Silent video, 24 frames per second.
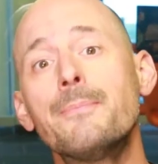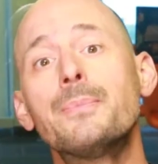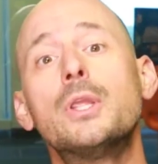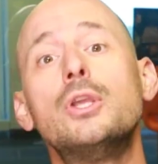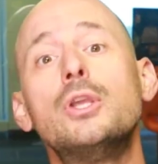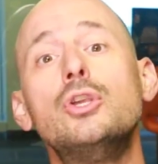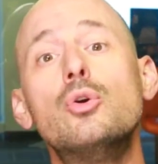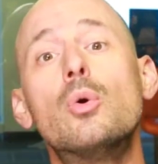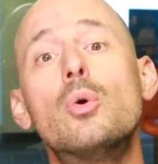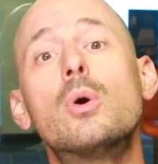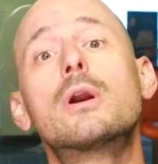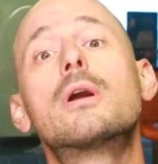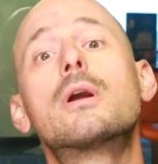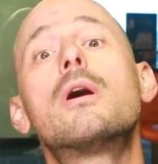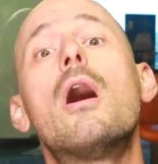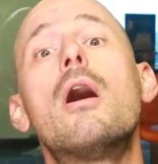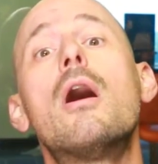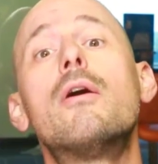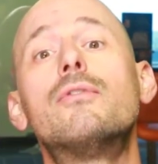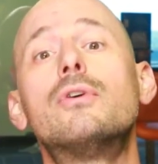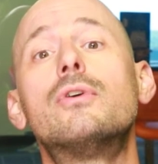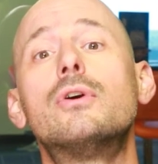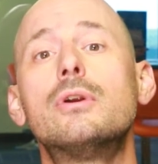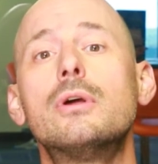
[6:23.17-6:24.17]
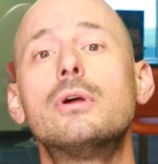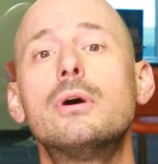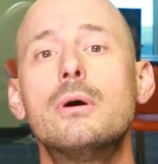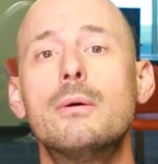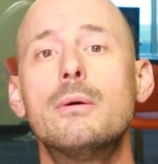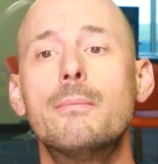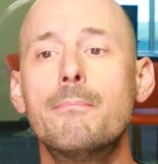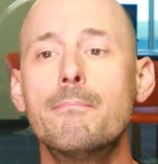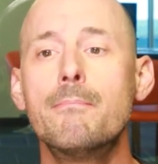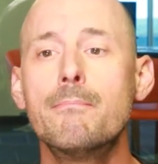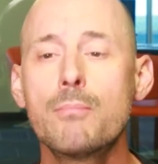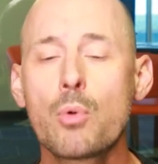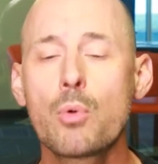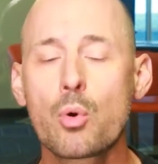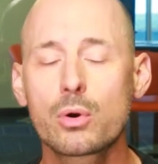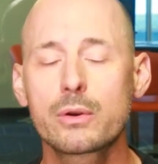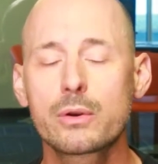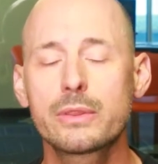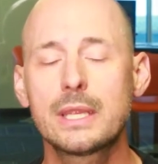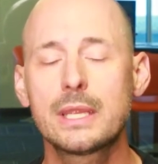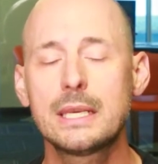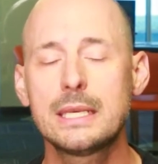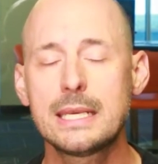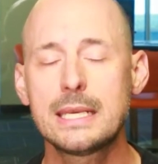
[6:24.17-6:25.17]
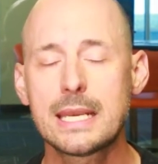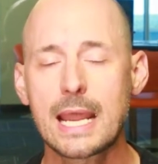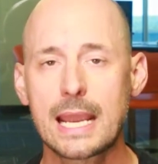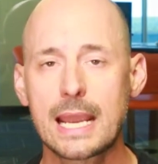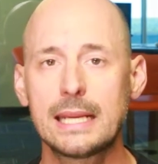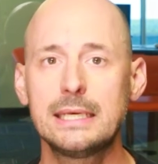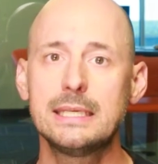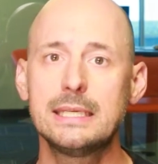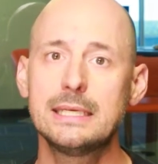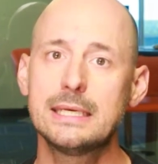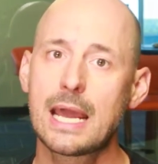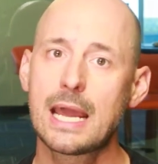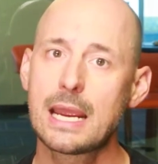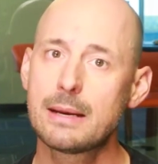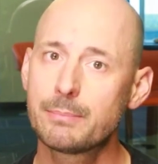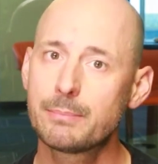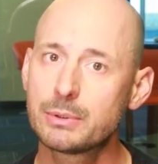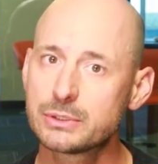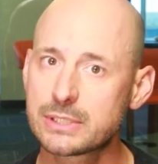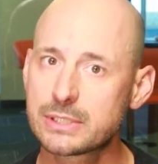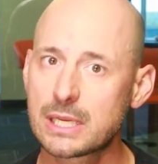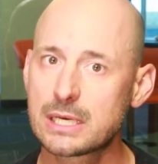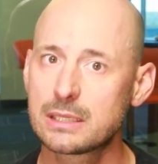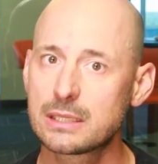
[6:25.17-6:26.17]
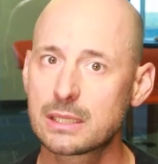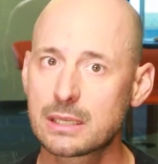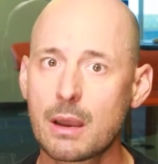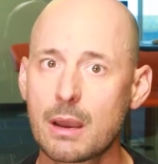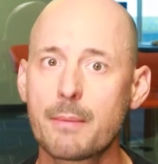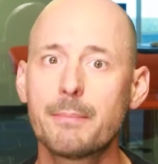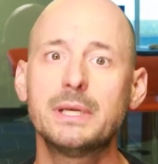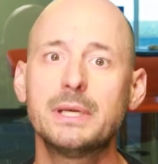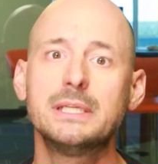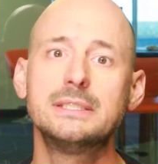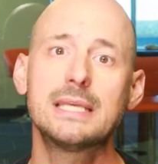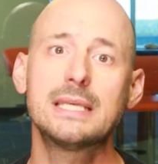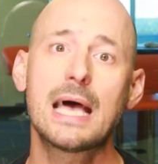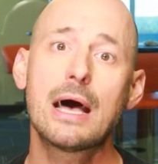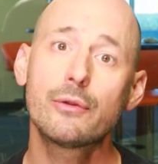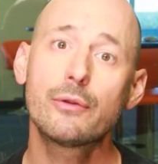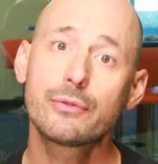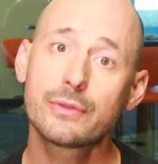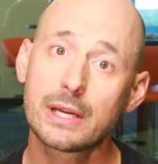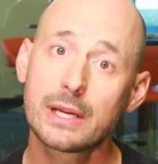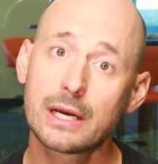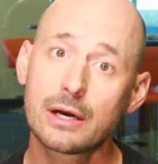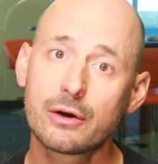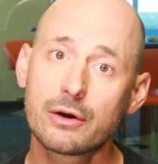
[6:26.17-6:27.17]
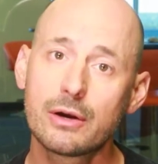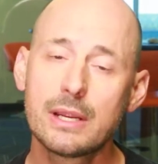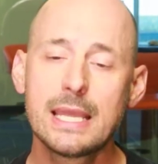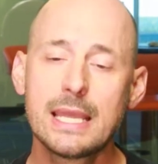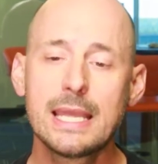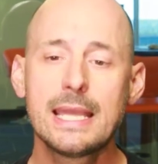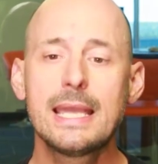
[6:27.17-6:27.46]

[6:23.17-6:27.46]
you're covered more than 99% of the companies out there.